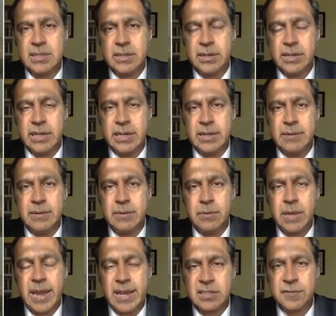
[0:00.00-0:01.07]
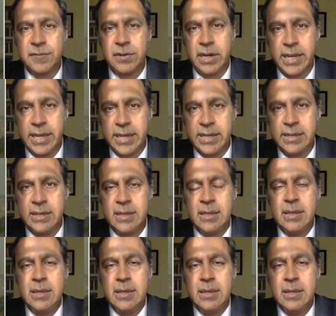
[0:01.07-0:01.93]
They're going to ask for aid.